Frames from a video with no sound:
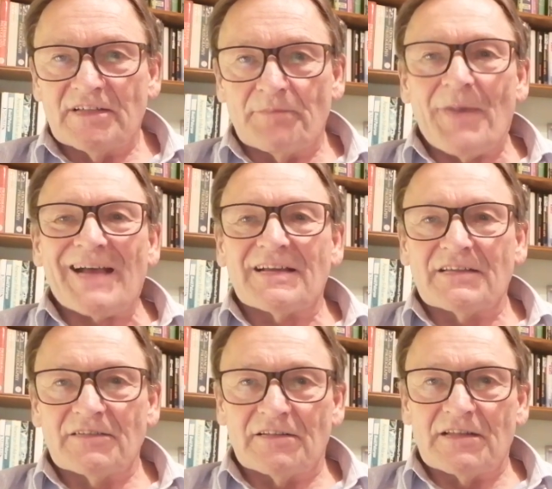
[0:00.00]
to
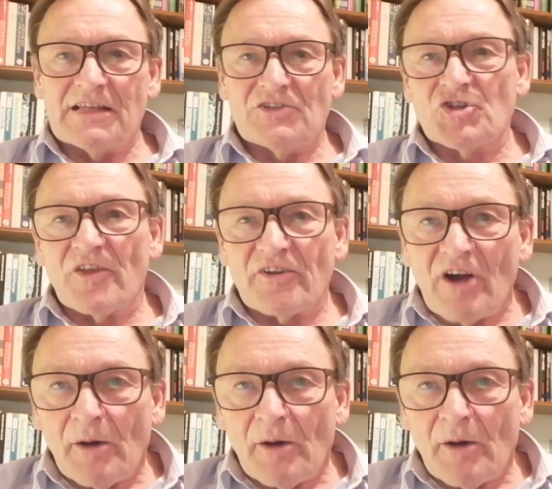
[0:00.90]
back each other